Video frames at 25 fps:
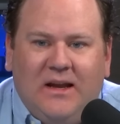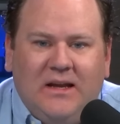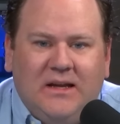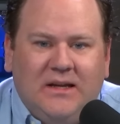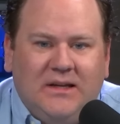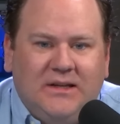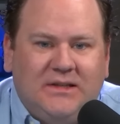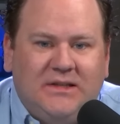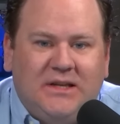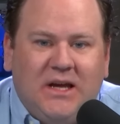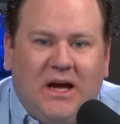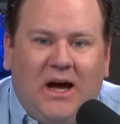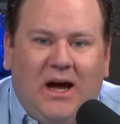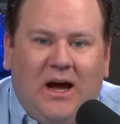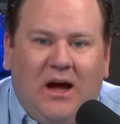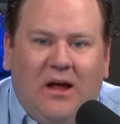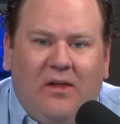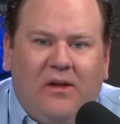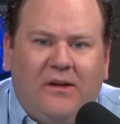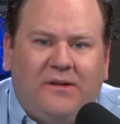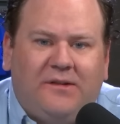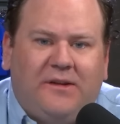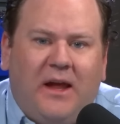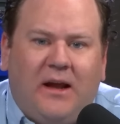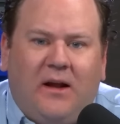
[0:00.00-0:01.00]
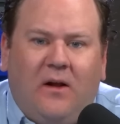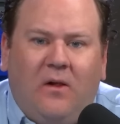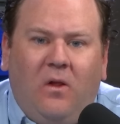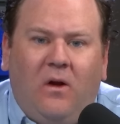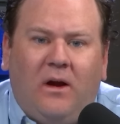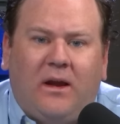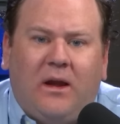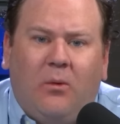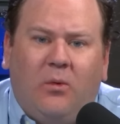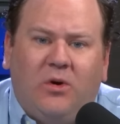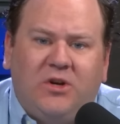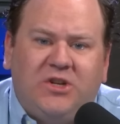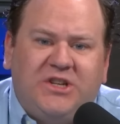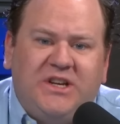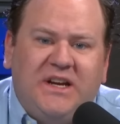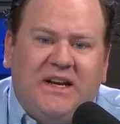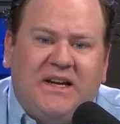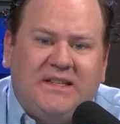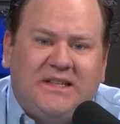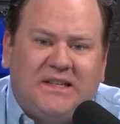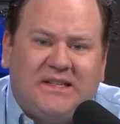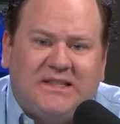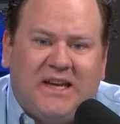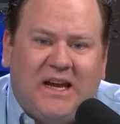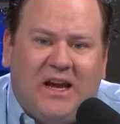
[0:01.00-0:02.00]
It is, let's take a look at what she
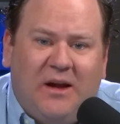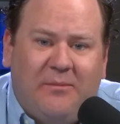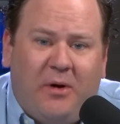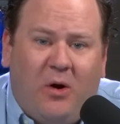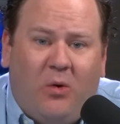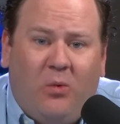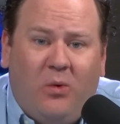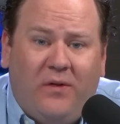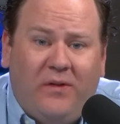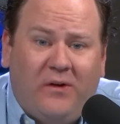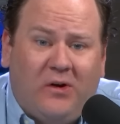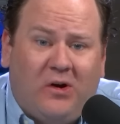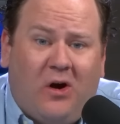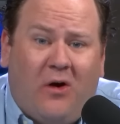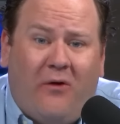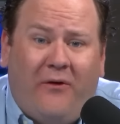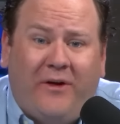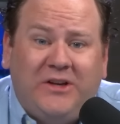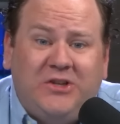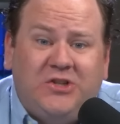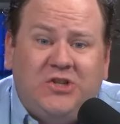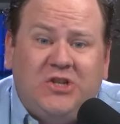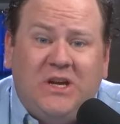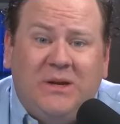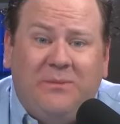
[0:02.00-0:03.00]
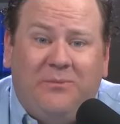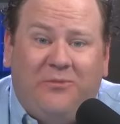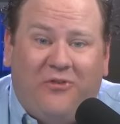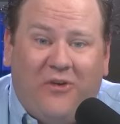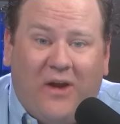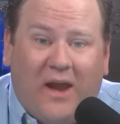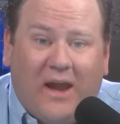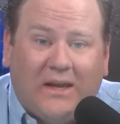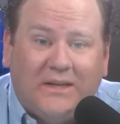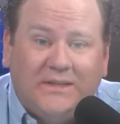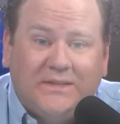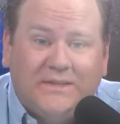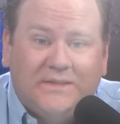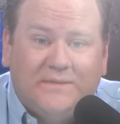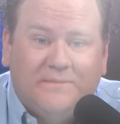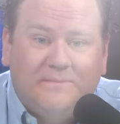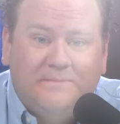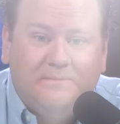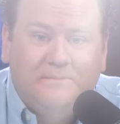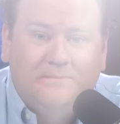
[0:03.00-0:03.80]
had to say about what they're calling cheap fakes.